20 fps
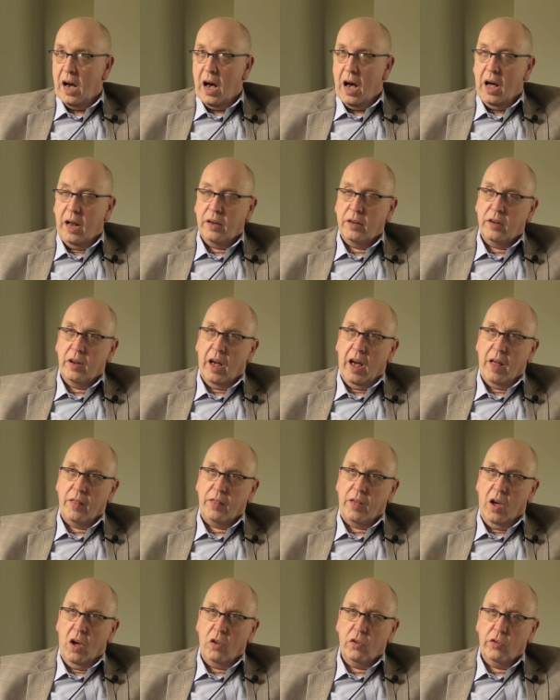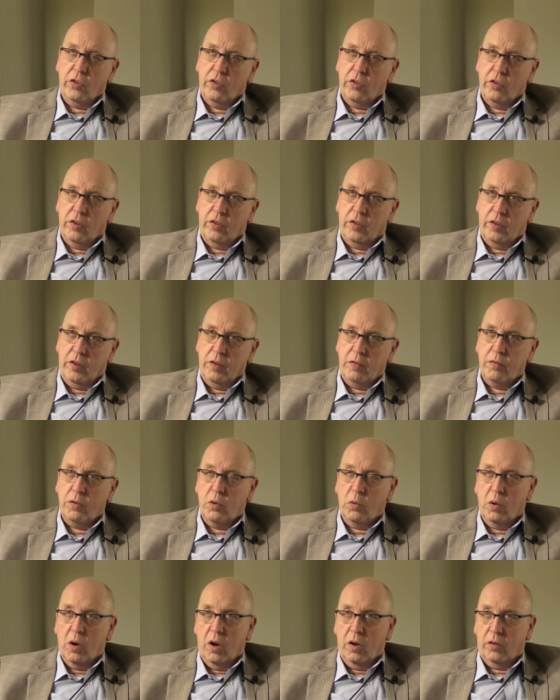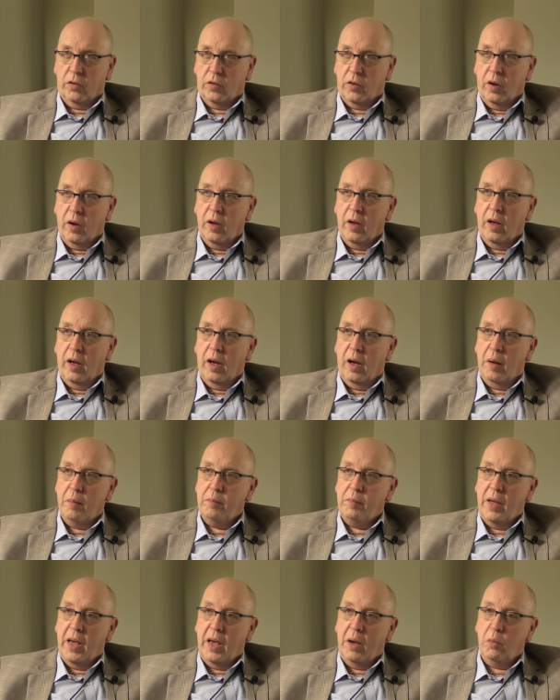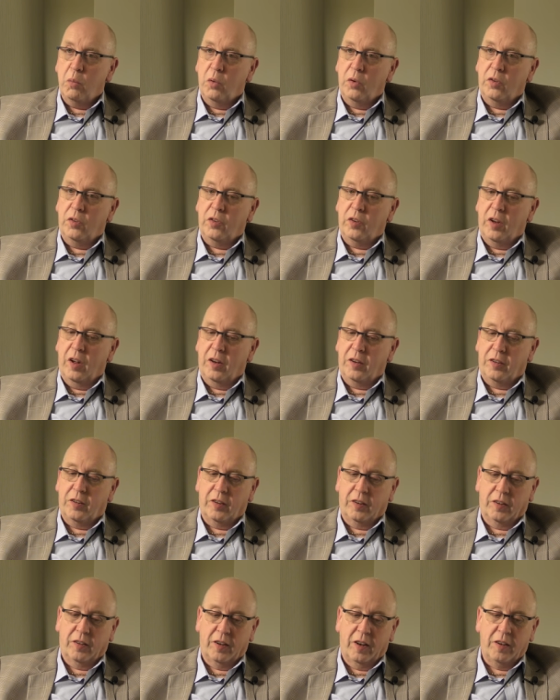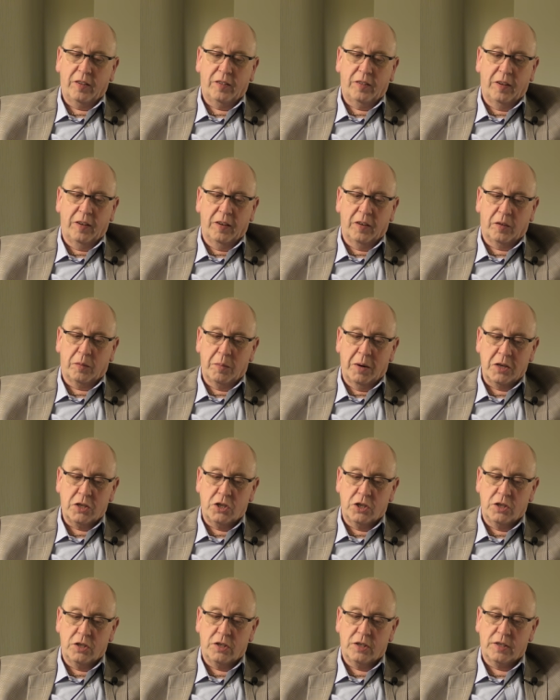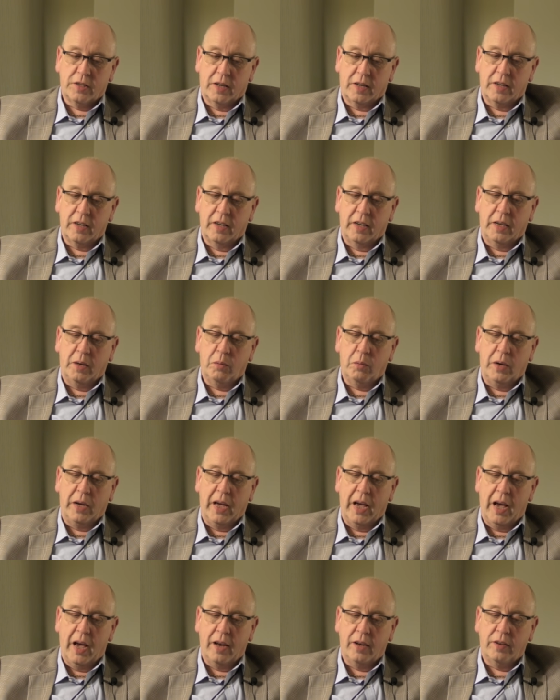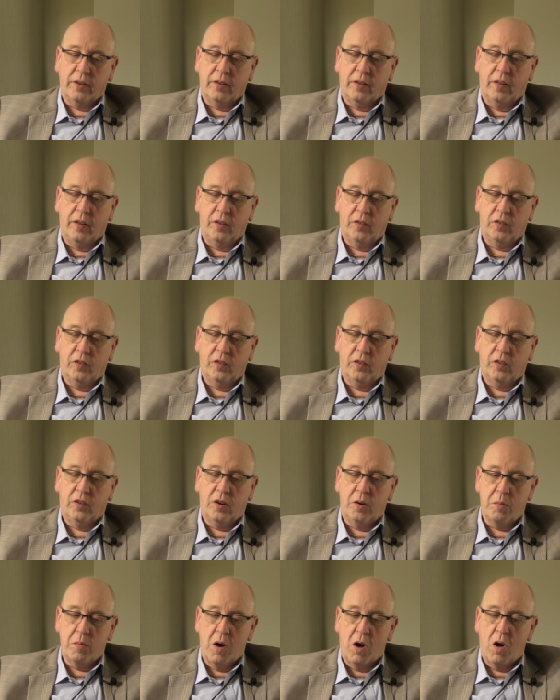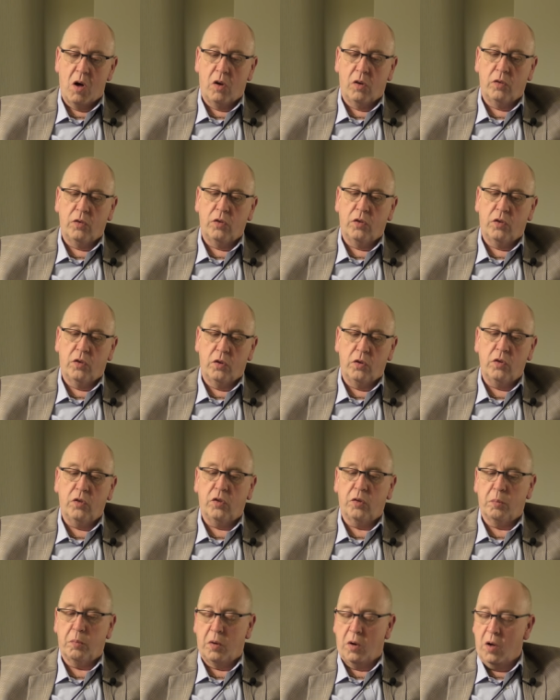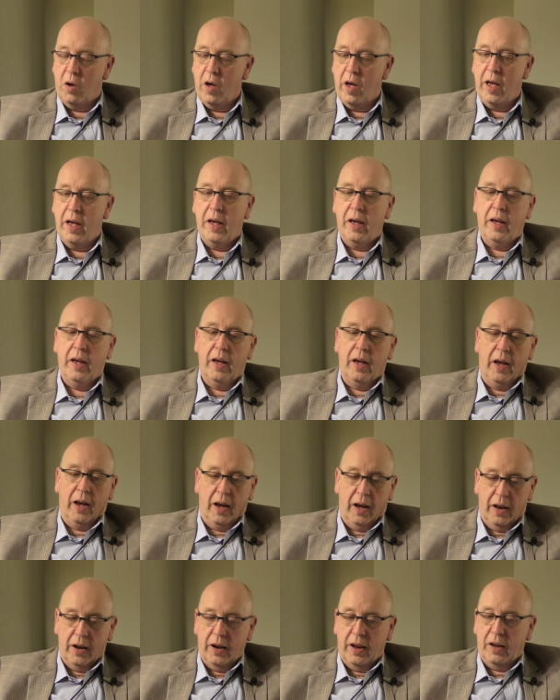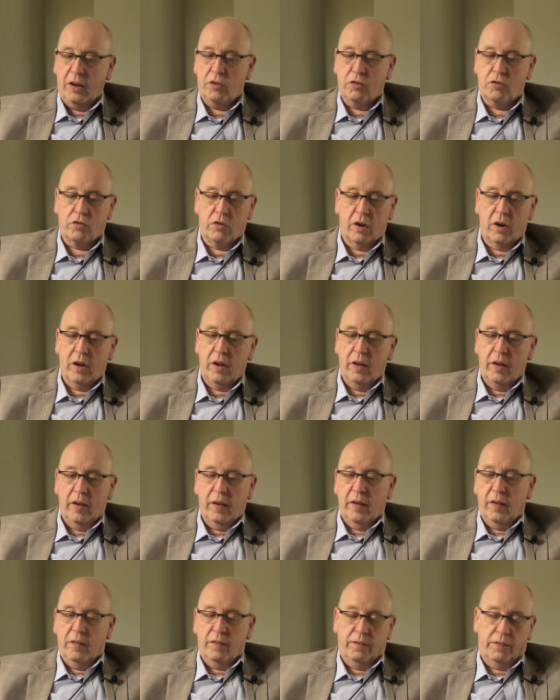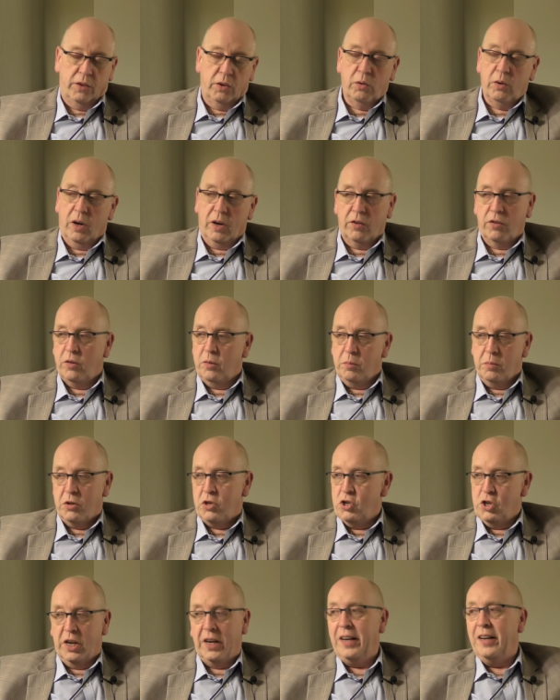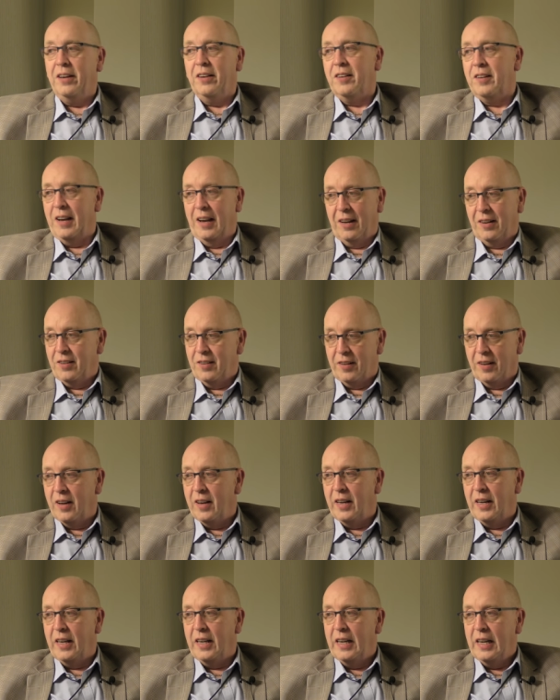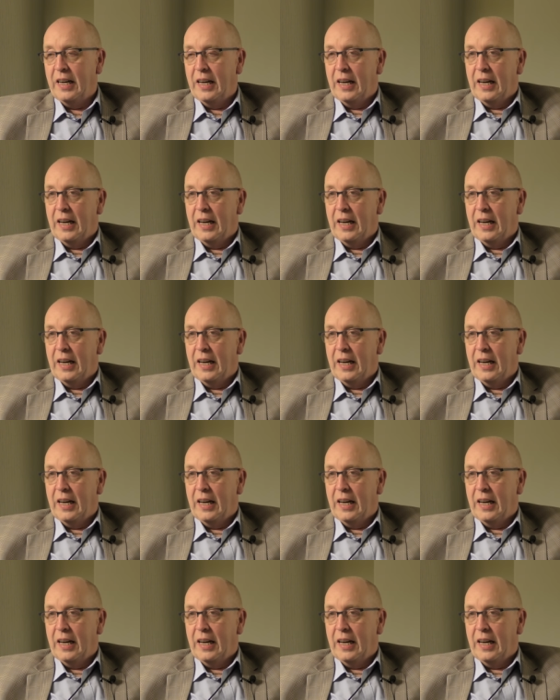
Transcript: and and the answer is a difficult answer. Um, it was a success in as much as suddenly we had this demand to supply an extra few hundred machines, let's say,